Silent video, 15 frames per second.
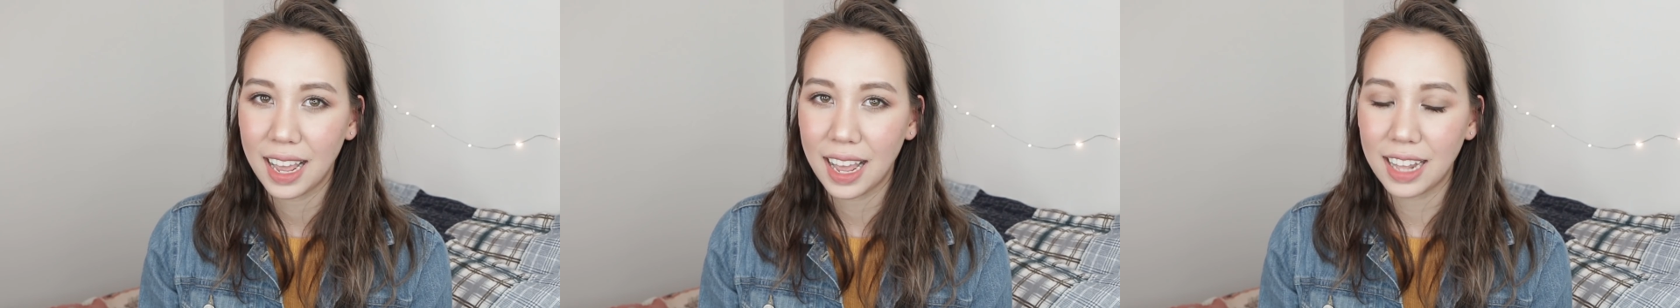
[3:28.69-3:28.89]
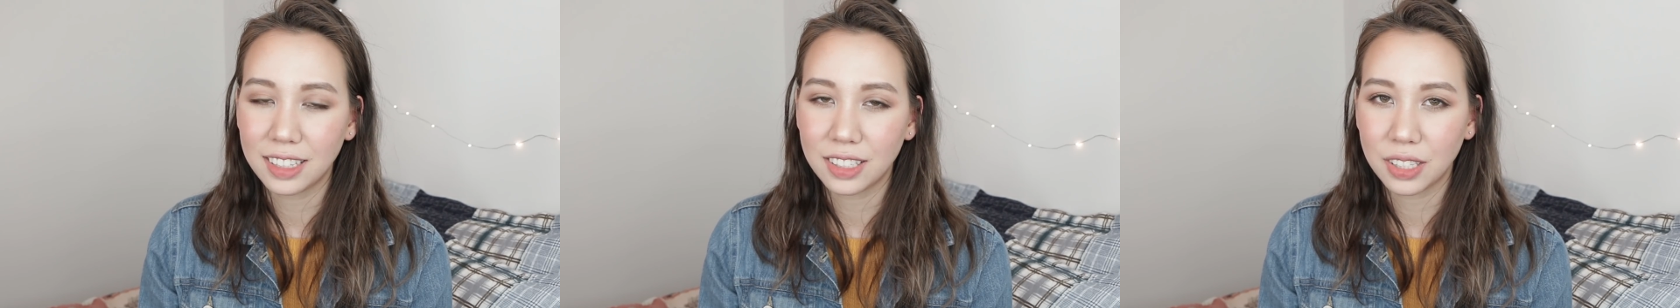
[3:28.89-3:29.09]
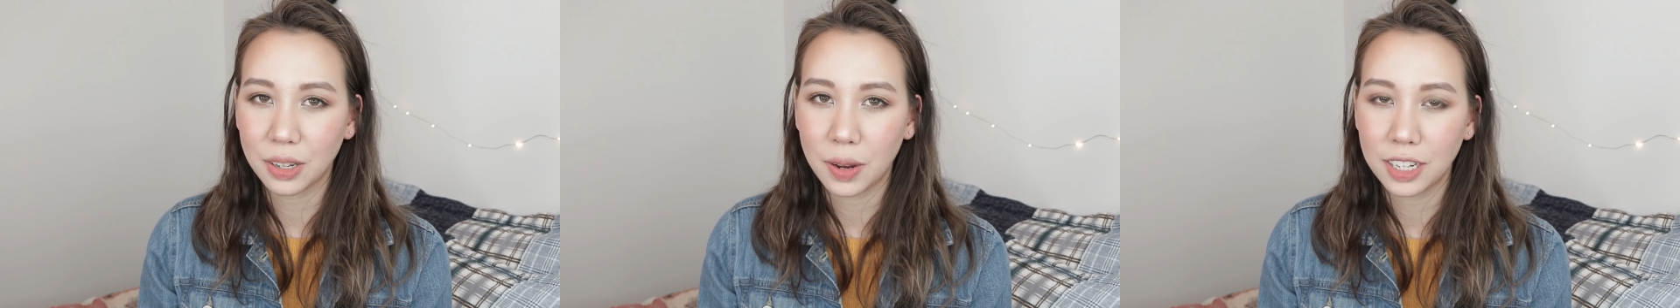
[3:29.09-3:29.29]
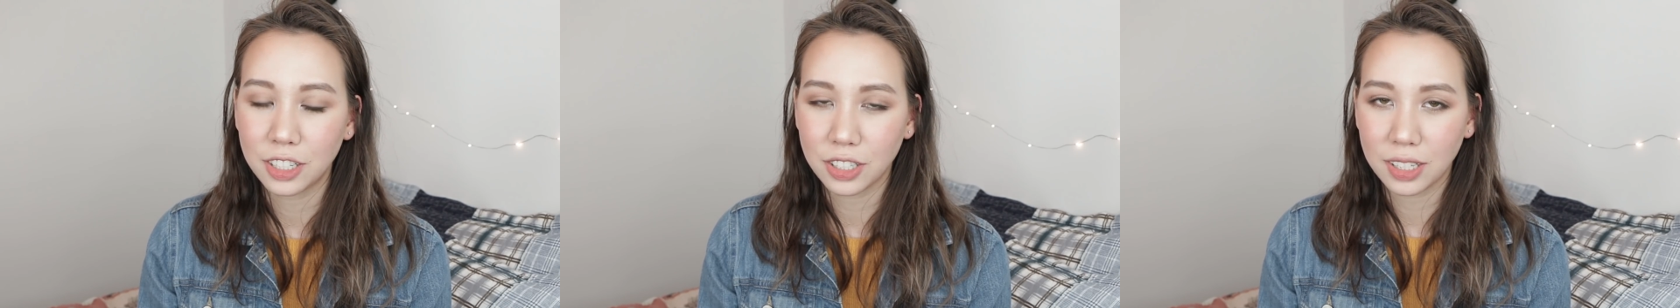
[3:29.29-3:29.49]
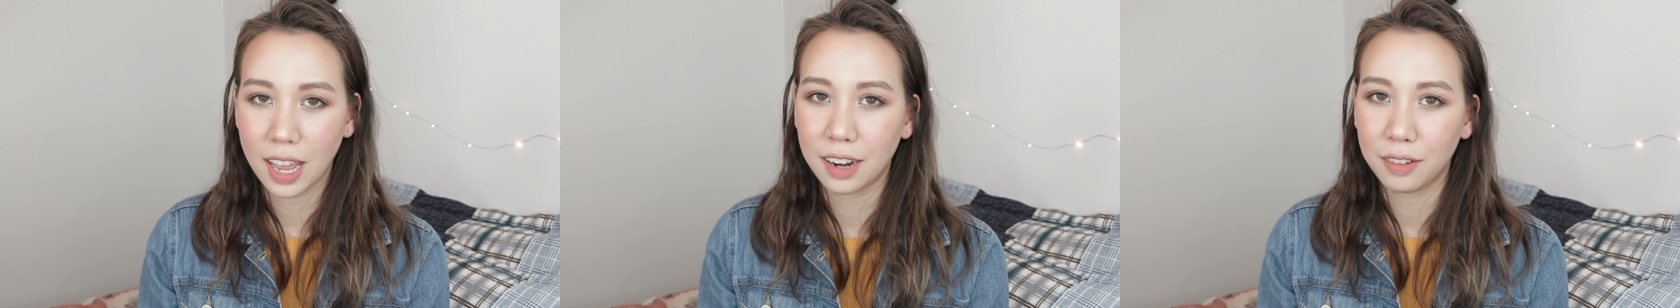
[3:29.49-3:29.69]
And so I
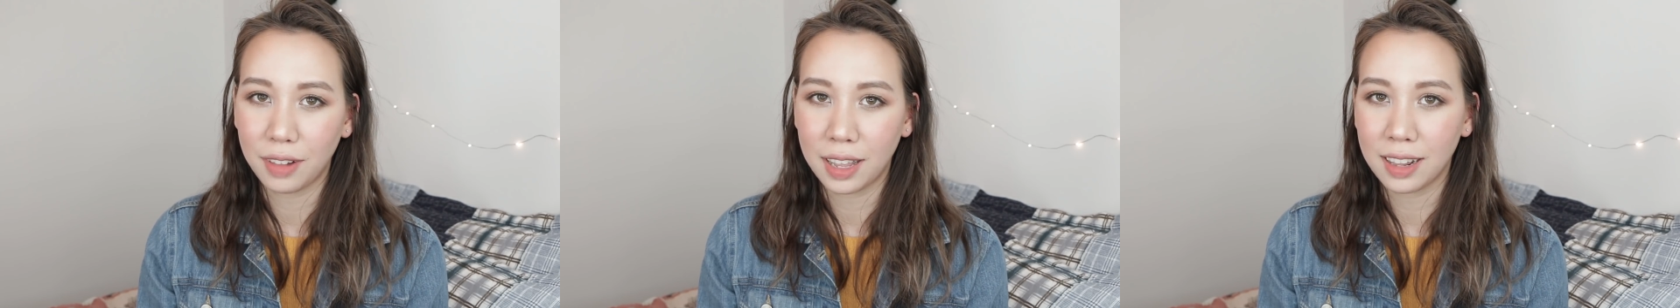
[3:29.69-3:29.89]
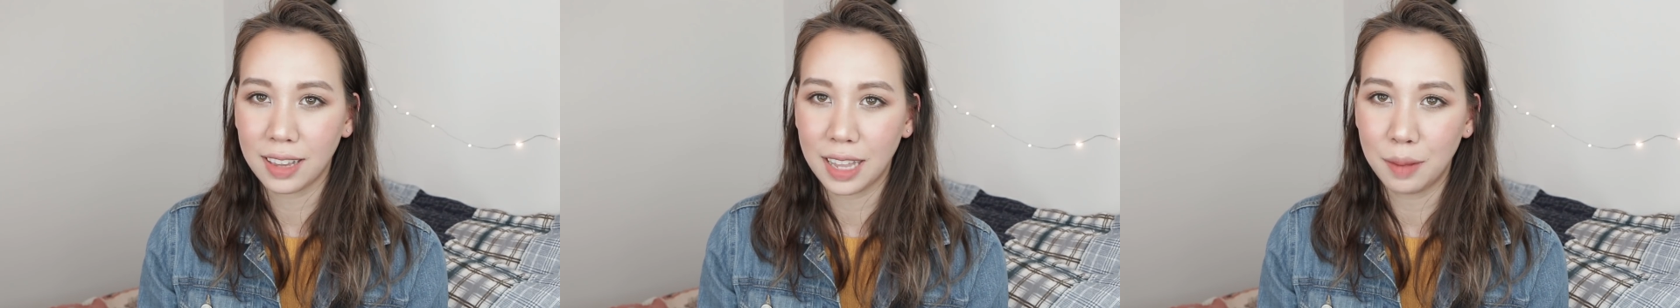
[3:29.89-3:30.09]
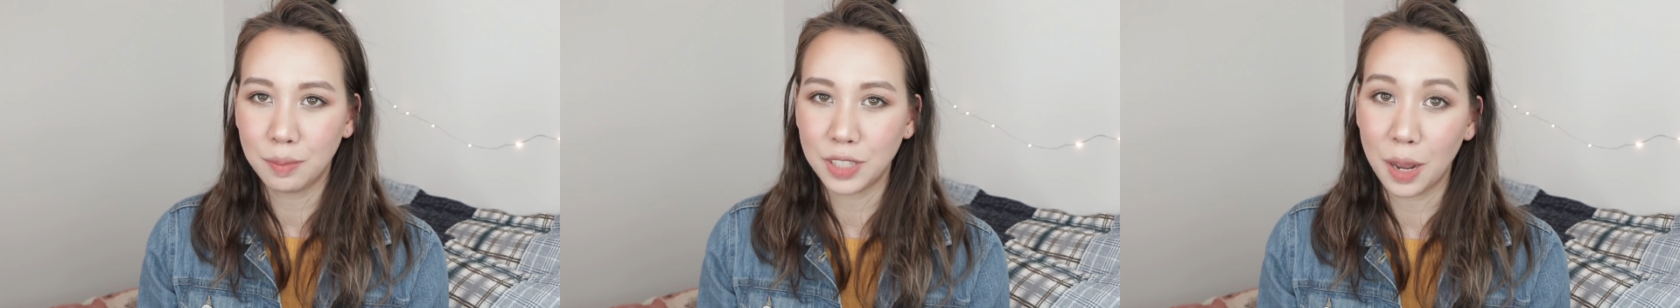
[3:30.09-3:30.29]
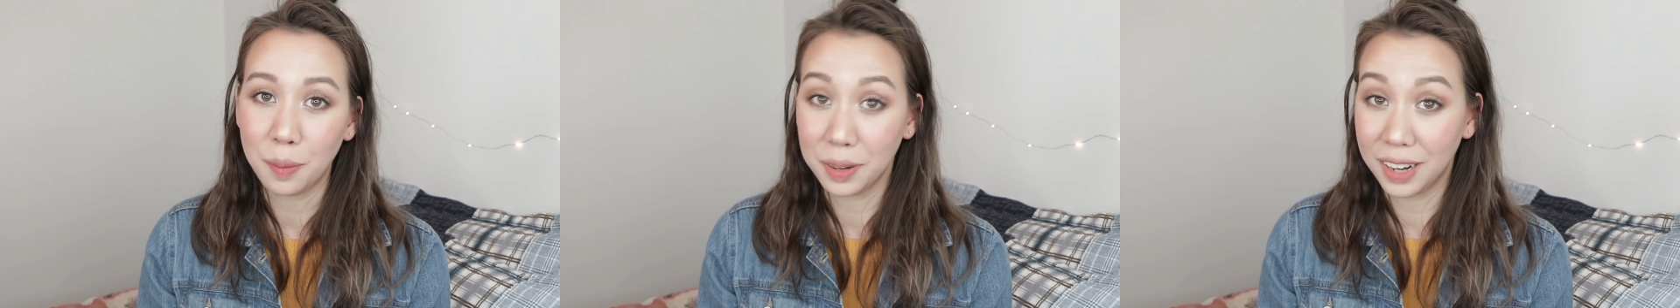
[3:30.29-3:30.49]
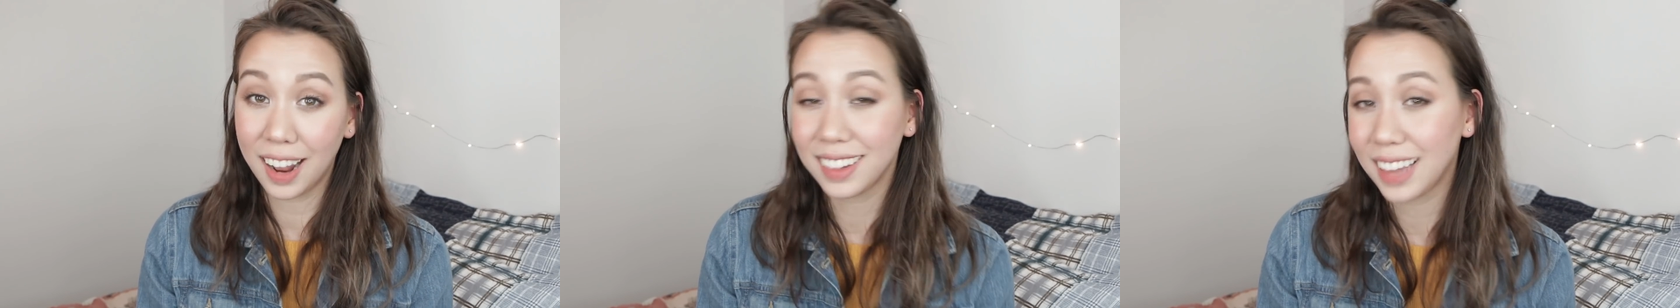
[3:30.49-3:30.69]
just kind of like clamped up
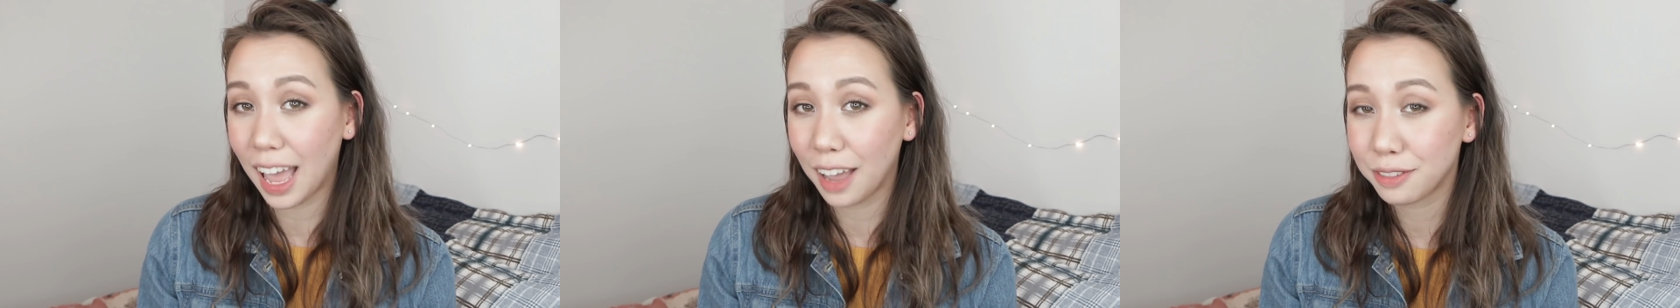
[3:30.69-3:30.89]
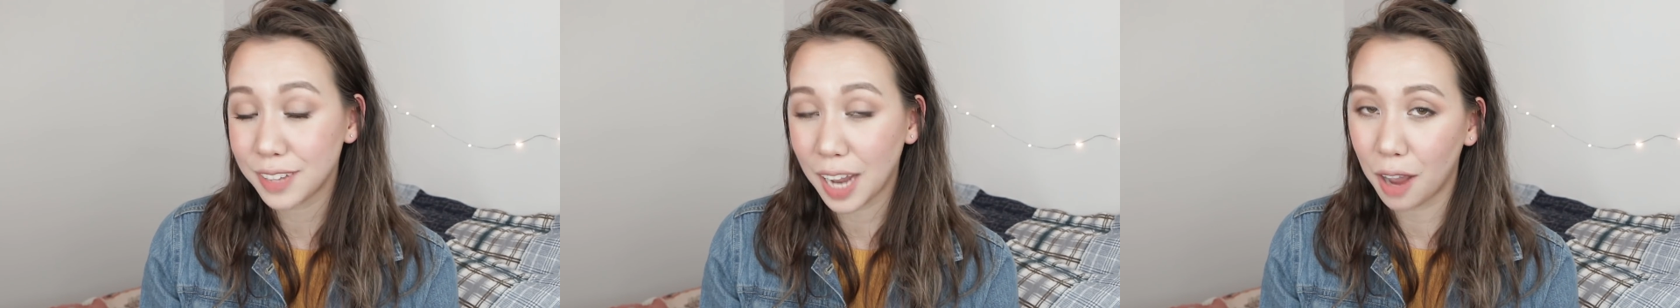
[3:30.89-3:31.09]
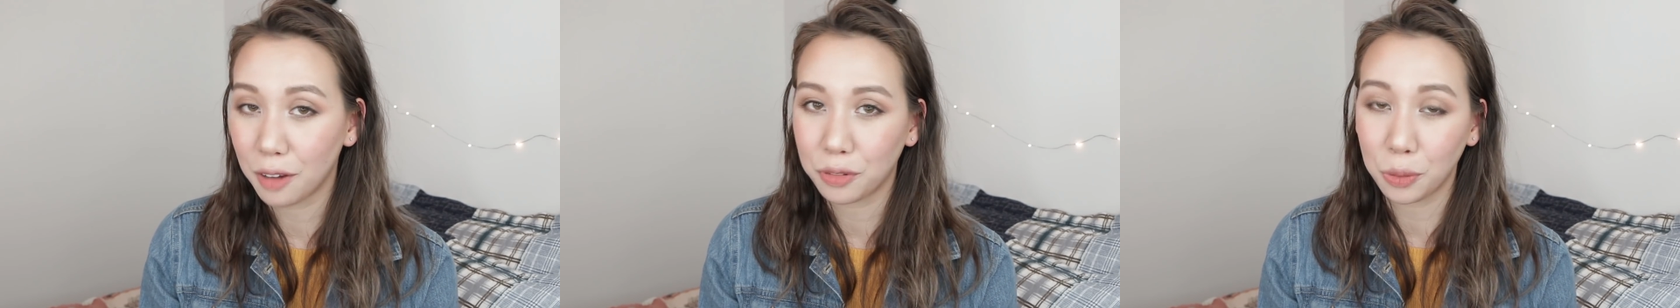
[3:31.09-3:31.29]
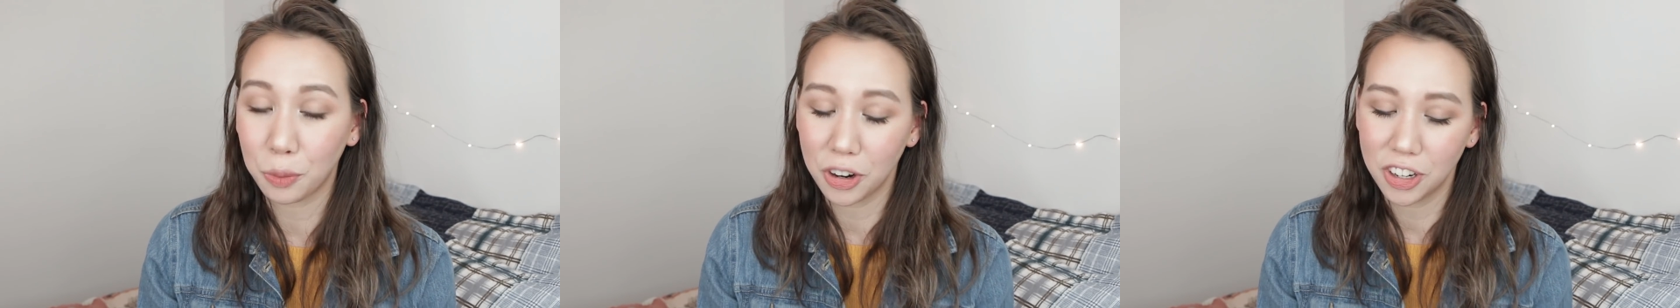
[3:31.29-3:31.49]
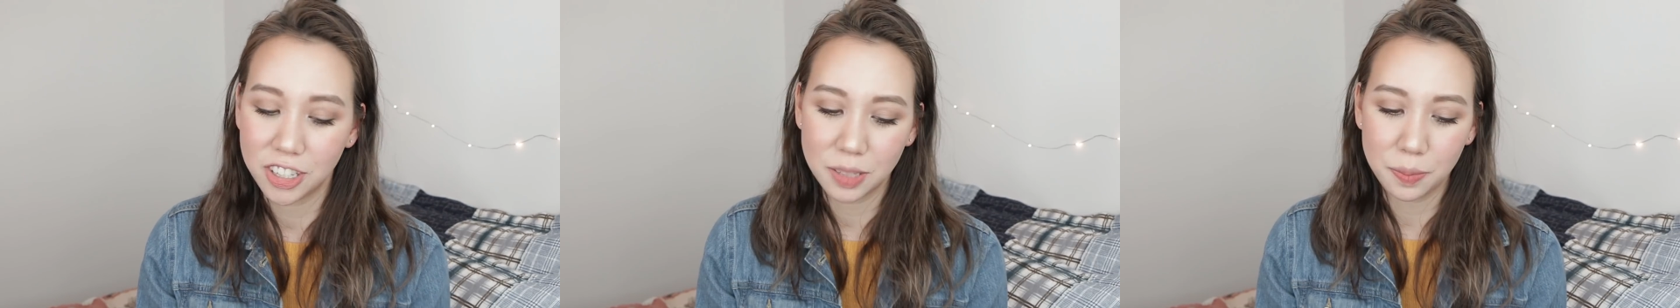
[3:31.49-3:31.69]
and I left
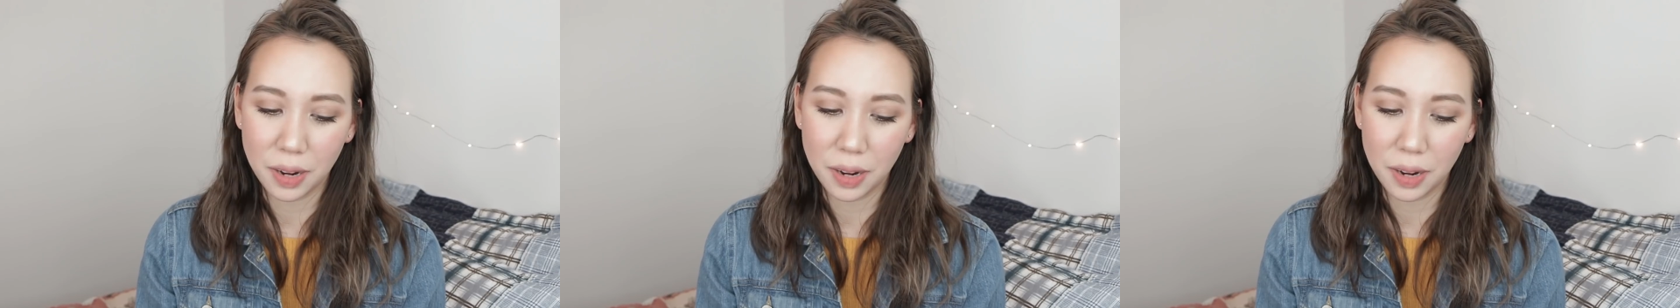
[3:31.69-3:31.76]
afterwards.